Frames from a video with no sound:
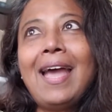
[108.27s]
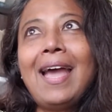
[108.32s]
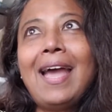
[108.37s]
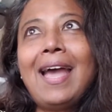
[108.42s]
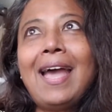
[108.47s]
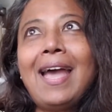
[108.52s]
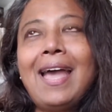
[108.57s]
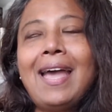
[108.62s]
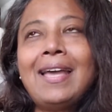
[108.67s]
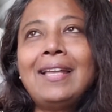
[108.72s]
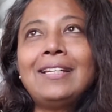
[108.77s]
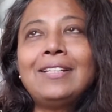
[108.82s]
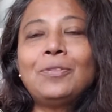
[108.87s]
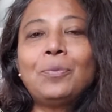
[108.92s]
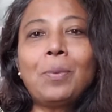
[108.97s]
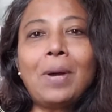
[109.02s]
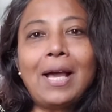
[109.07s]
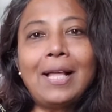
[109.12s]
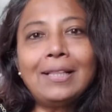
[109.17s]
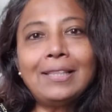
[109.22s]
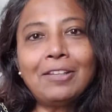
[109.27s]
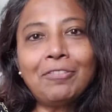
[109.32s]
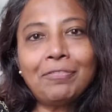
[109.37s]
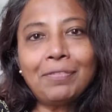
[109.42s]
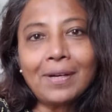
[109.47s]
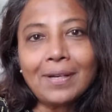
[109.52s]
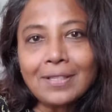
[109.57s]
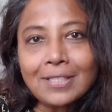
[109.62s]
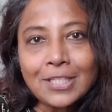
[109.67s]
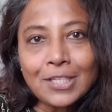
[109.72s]
And while the
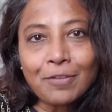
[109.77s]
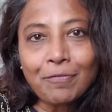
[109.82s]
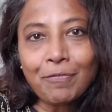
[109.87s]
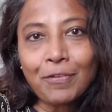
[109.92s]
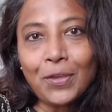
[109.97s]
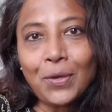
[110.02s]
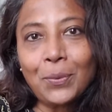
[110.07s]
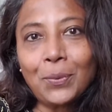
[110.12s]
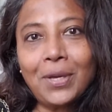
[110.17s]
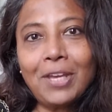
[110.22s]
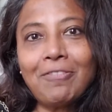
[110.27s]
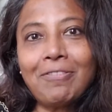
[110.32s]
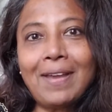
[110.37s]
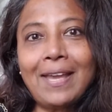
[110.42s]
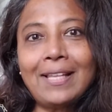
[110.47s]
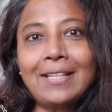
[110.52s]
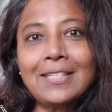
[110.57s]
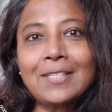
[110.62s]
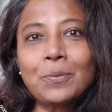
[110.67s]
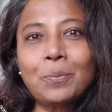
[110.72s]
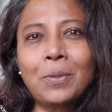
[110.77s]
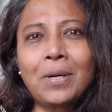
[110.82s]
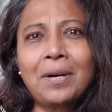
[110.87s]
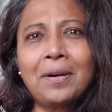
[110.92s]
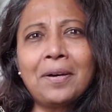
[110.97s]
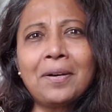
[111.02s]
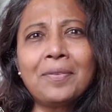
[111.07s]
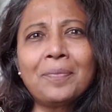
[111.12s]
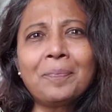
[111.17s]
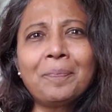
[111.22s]
first few events
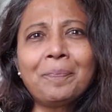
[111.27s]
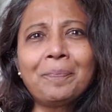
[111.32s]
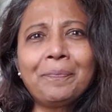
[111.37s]
were